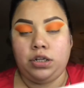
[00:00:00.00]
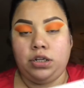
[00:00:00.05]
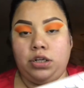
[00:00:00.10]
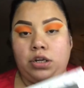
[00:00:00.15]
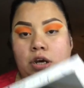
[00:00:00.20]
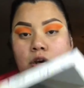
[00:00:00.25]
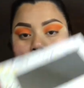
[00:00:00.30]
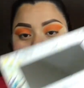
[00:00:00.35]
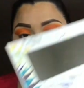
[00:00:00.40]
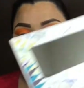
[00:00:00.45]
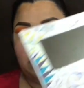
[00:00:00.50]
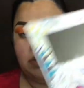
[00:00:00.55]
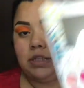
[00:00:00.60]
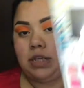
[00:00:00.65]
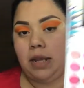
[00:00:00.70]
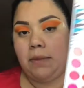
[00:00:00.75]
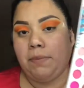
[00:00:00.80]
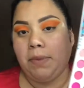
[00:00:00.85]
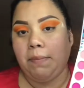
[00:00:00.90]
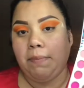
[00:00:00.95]
you know,
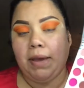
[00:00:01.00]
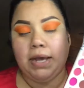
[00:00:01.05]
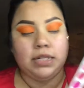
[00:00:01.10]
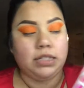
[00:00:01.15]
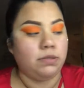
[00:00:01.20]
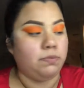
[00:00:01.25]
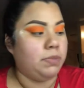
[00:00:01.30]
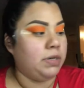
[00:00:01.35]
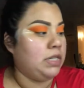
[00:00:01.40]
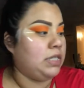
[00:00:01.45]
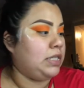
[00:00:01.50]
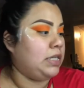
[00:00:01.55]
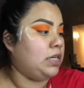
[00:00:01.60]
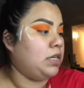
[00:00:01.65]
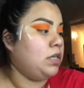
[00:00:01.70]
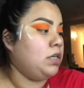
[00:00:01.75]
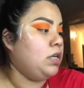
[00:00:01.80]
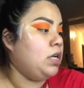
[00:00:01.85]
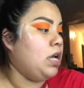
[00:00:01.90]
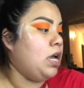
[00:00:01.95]
Take Me Back to
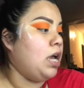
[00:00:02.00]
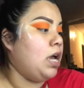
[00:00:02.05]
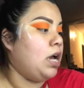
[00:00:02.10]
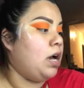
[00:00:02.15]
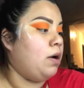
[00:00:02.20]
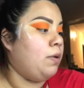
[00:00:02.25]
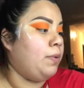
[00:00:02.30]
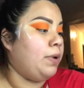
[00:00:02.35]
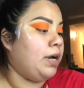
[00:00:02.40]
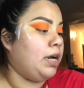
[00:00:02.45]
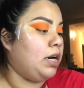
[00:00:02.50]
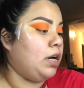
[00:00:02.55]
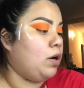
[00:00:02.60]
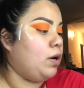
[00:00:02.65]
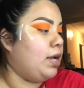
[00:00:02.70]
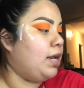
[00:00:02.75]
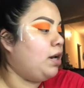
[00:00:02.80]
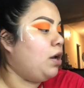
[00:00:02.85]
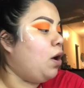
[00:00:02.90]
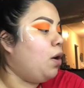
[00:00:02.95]
Brazil, and we're gonna go
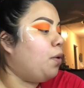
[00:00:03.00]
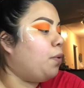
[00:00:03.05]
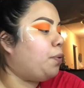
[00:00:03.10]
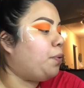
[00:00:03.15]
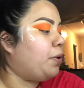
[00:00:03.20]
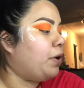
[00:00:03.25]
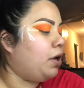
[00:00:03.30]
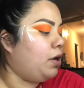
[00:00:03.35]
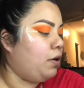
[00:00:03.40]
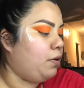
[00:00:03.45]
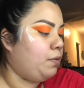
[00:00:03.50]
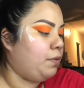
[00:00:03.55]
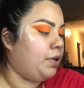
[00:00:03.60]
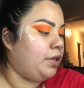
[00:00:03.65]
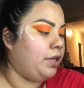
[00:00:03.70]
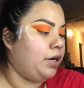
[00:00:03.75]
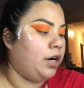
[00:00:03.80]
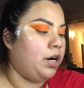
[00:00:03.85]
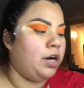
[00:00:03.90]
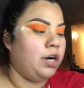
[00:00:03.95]
in with
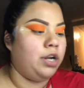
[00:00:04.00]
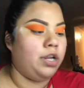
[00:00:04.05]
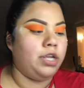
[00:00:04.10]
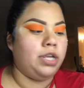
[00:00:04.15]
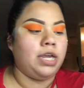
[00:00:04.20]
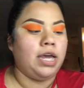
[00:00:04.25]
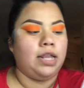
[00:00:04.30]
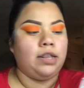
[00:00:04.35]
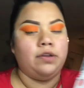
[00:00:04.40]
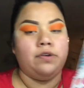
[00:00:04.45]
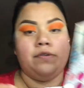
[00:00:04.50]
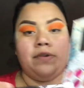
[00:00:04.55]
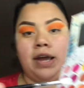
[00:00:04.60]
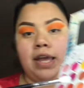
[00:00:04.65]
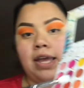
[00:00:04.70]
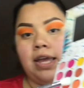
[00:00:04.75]
our yellow right